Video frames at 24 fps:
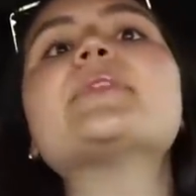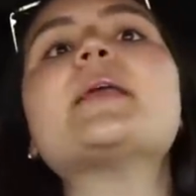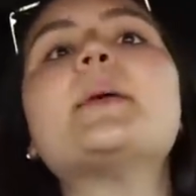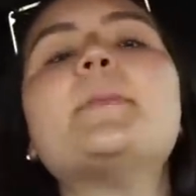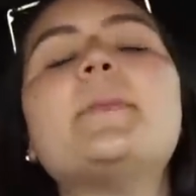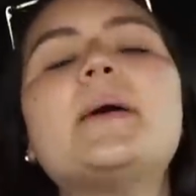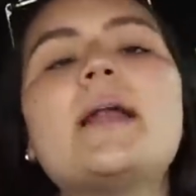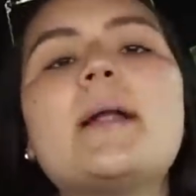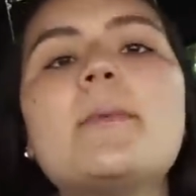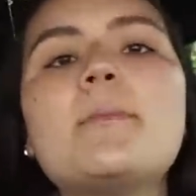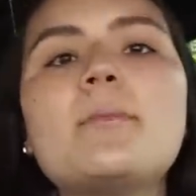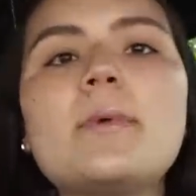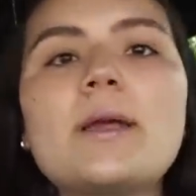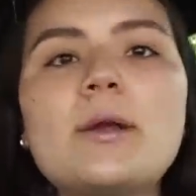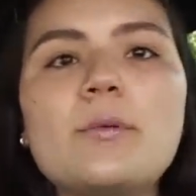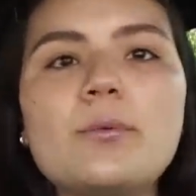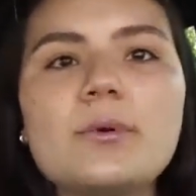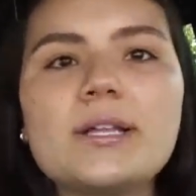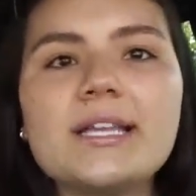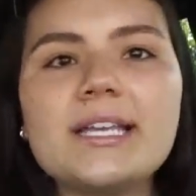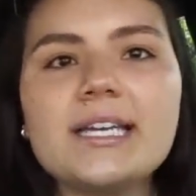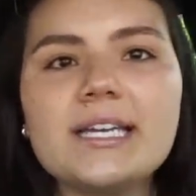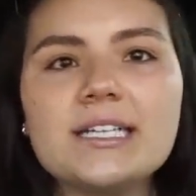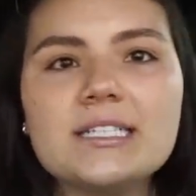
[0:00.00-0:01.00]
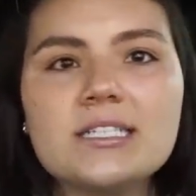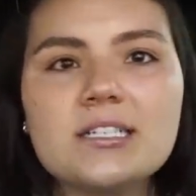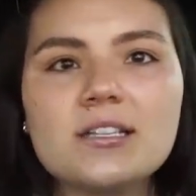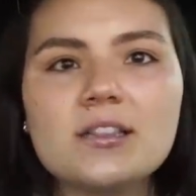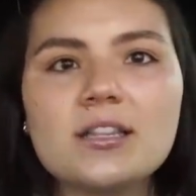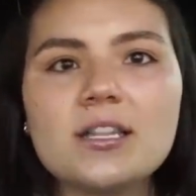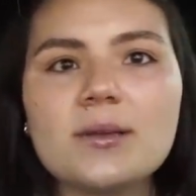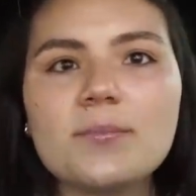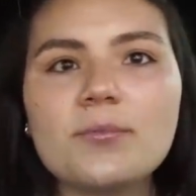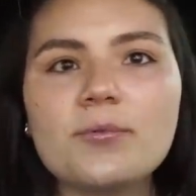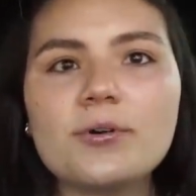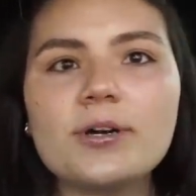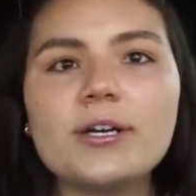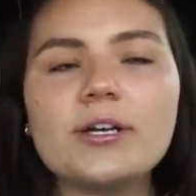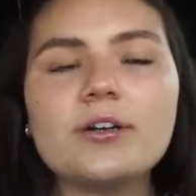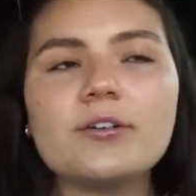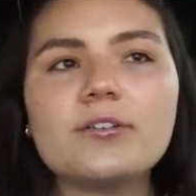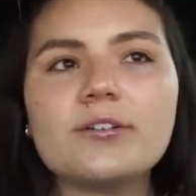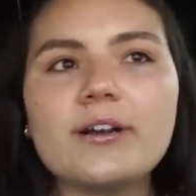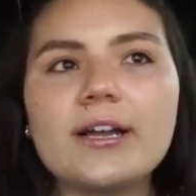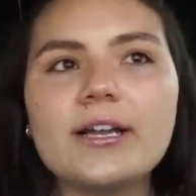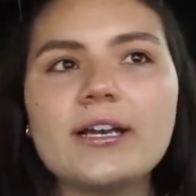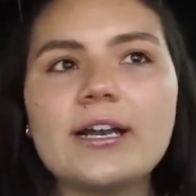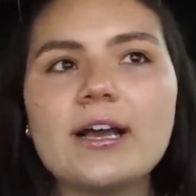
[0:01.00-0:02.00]
But I'm like really into lip oil
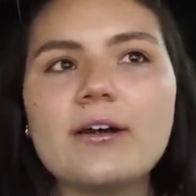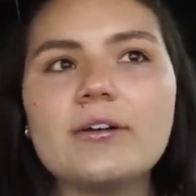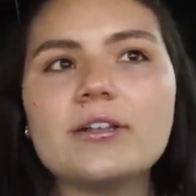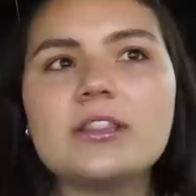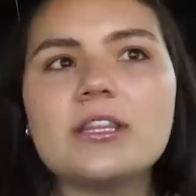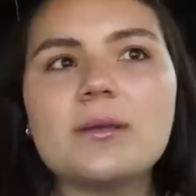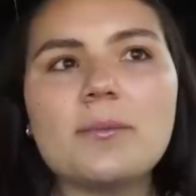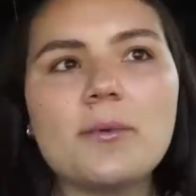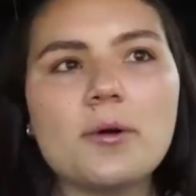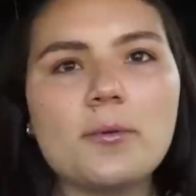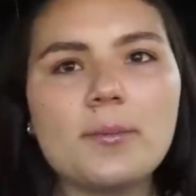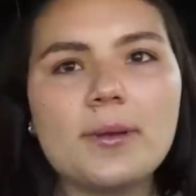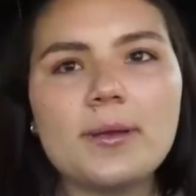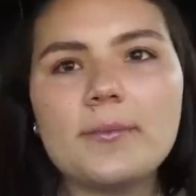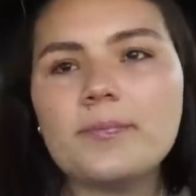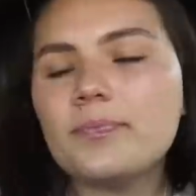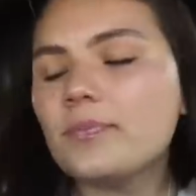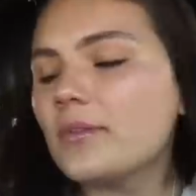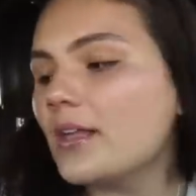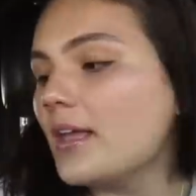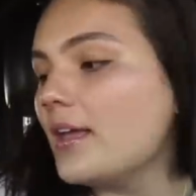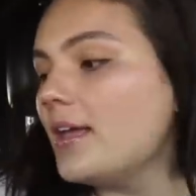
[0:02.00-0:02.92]
right now at the moment.